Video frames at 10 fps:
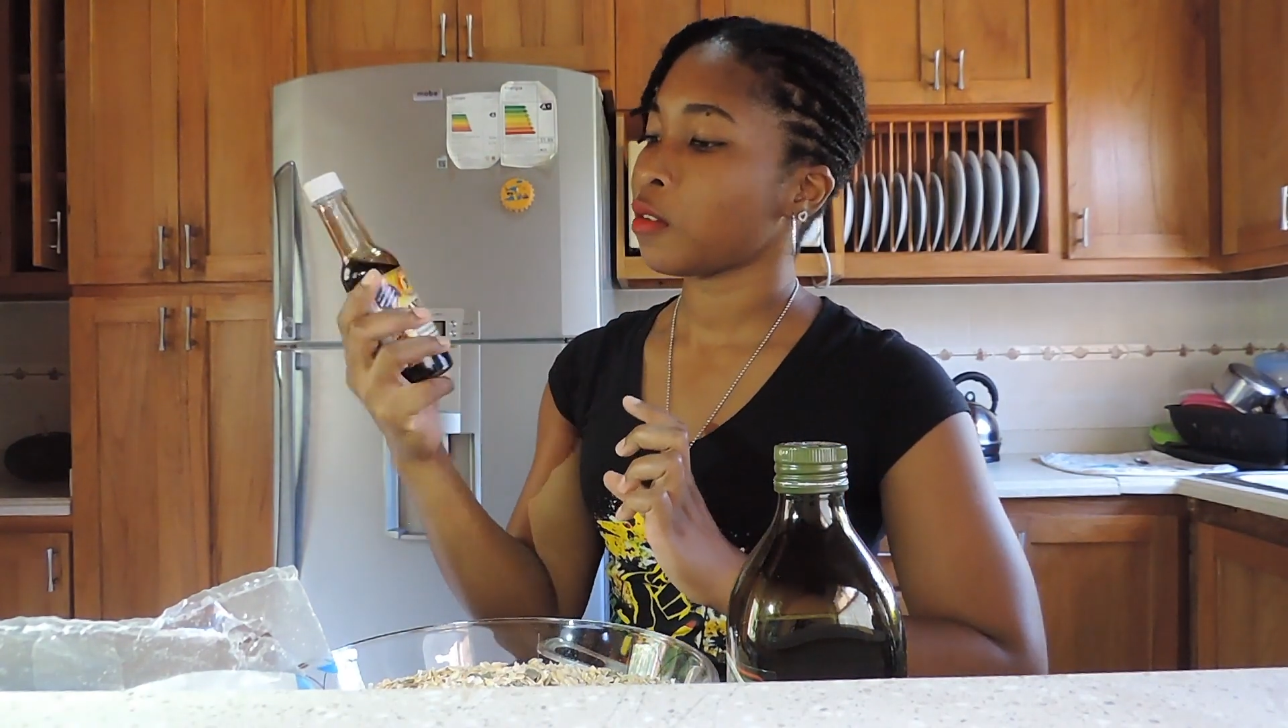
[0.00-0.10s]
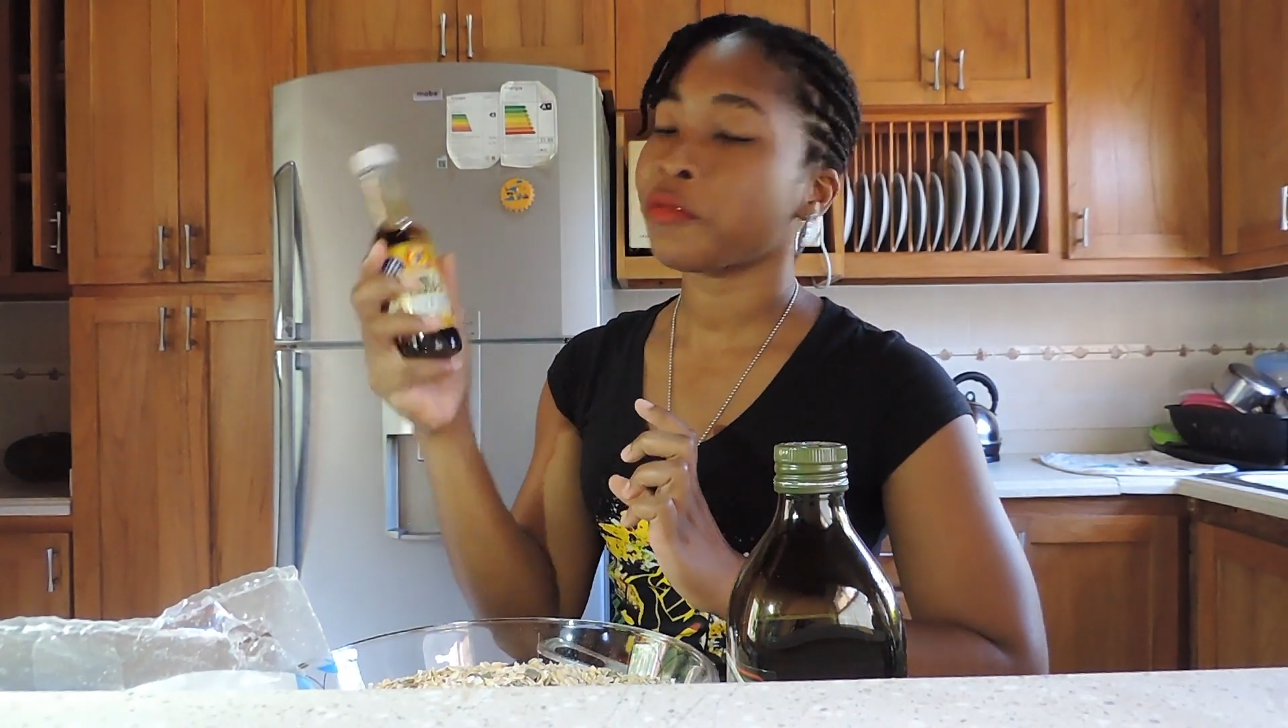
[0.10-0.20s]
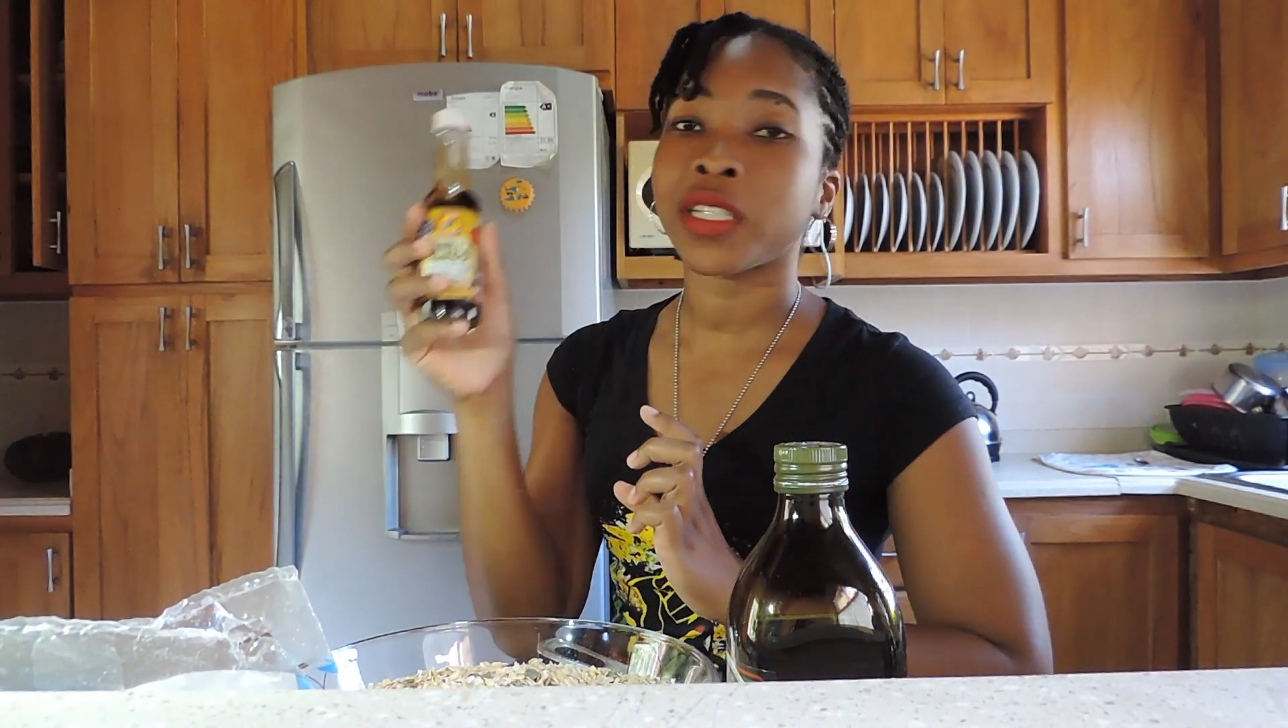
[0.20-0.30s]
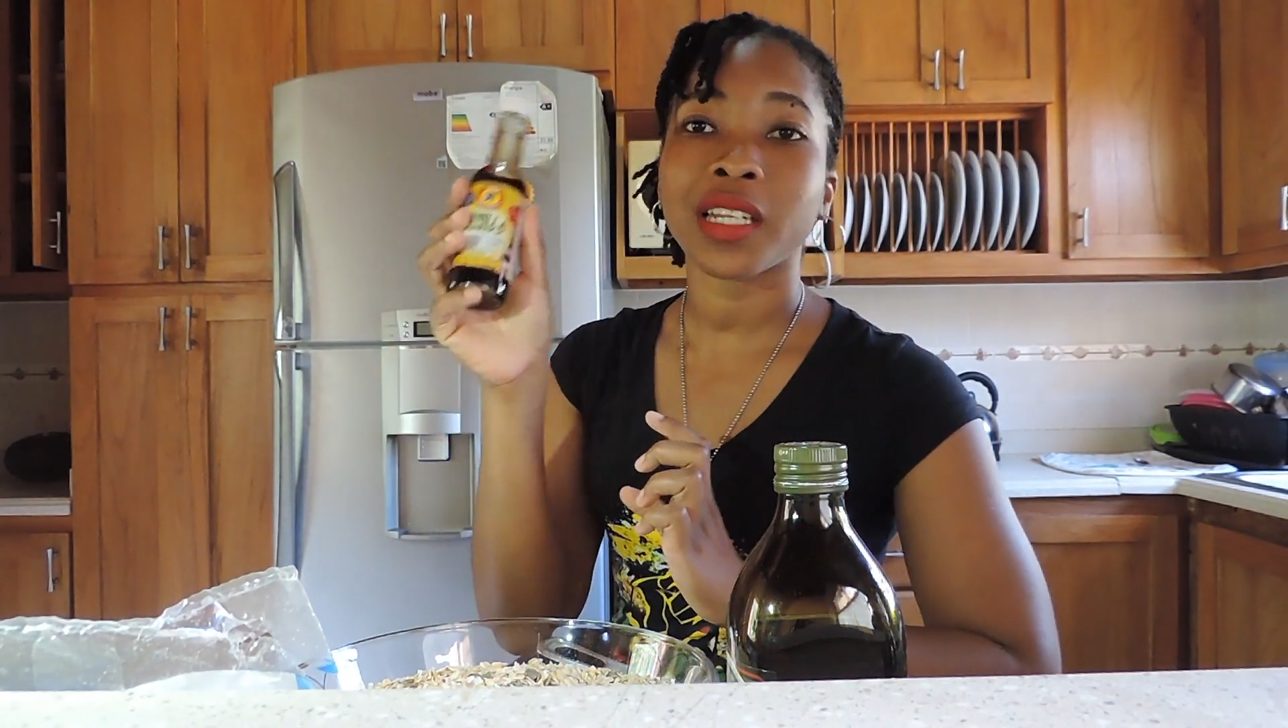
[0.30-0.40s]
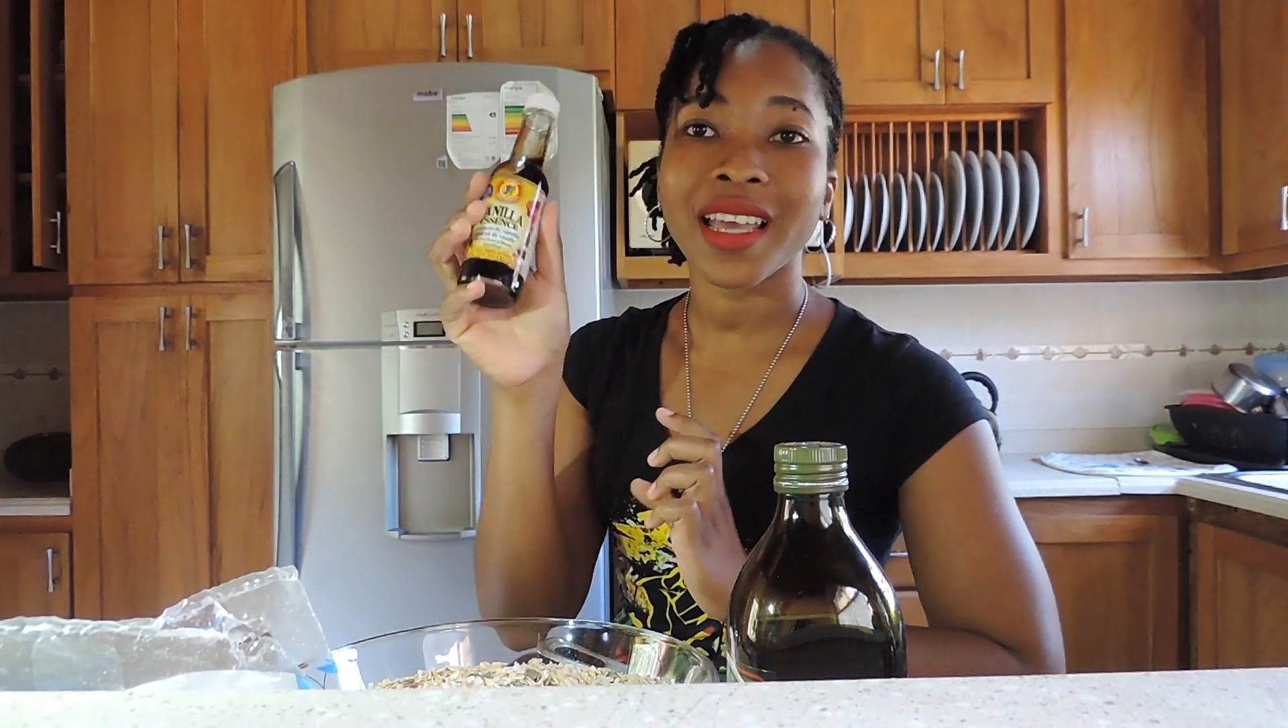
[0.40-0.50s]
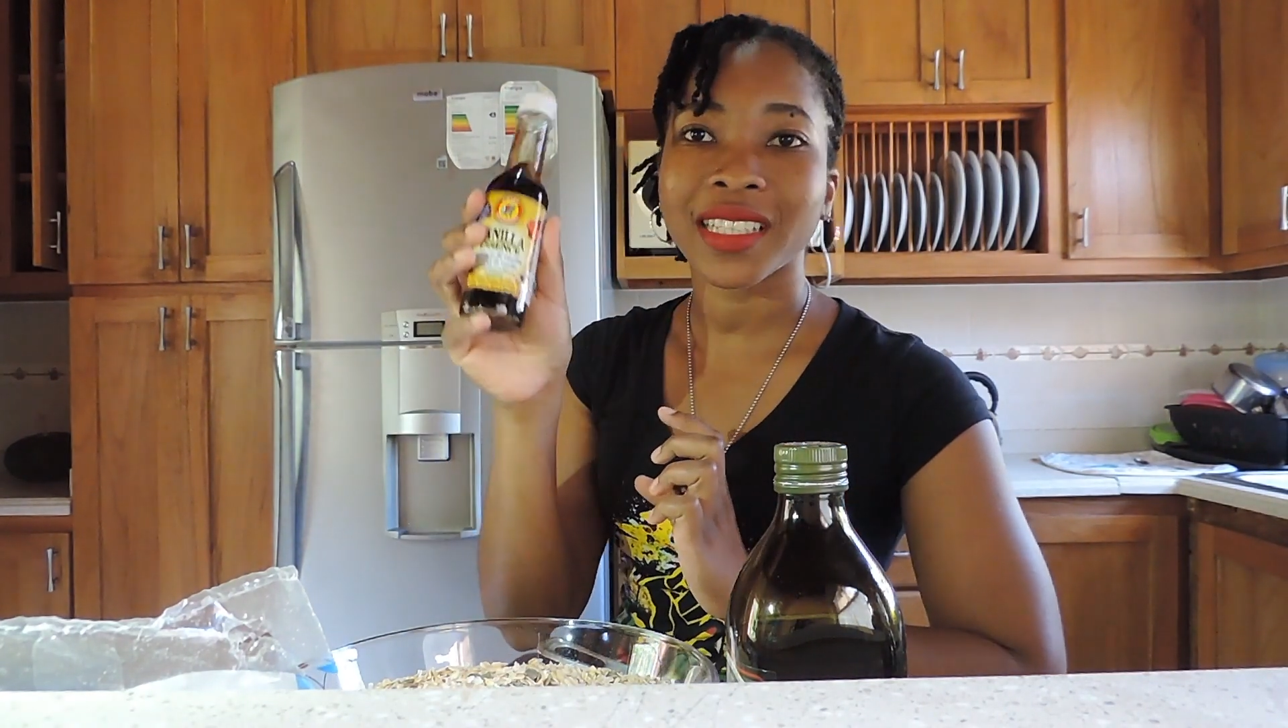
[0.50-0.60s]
vanilla